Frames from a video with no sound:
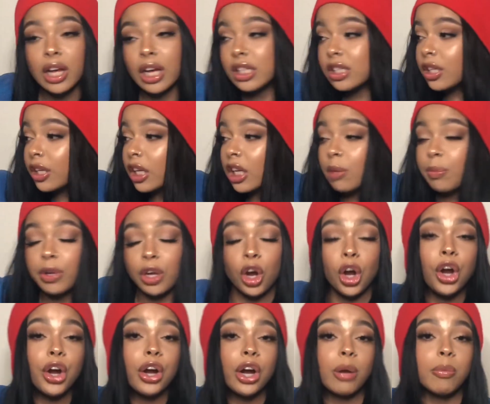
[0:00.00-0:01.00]
Is it gonna be
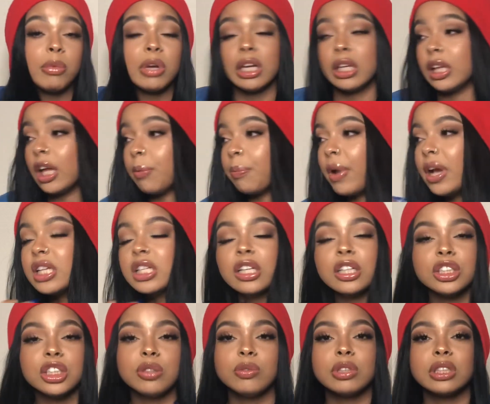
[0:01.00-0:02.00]
her or me? Like,
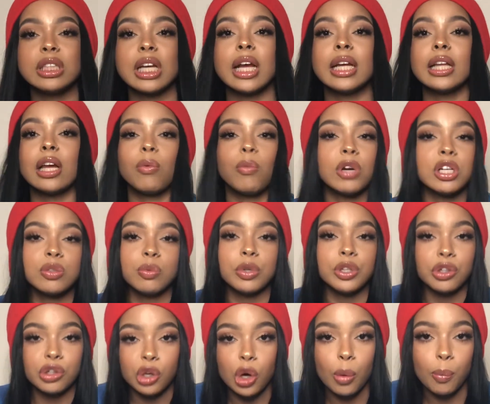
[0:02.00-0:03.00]
basically she was saying, like, which one
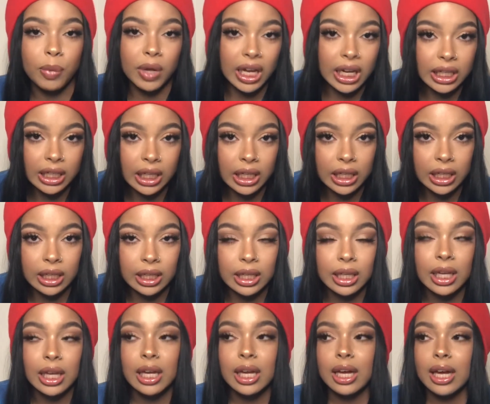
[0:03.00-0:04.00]
you gonna pick, nigga?
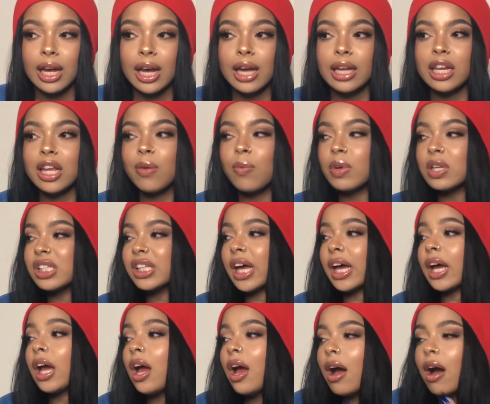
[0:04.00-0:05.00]
And he was
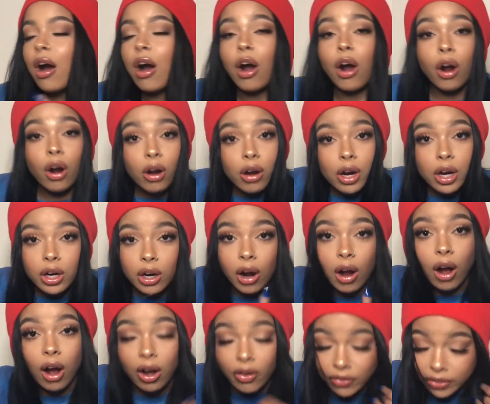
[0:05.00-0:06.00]
like, her,
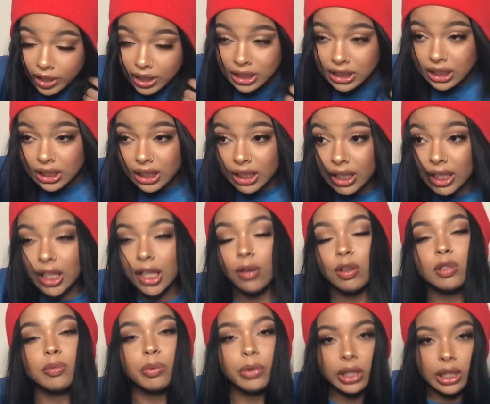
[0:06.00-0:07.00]
obviously. And he
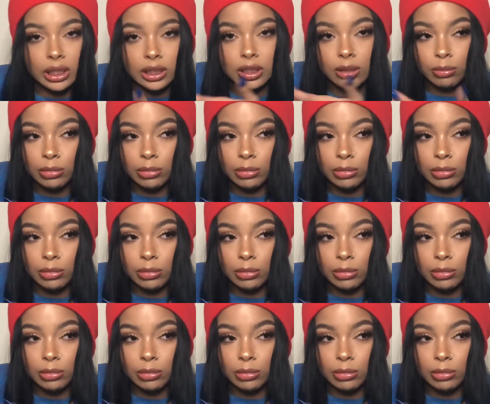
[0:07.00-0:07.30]
was pointing to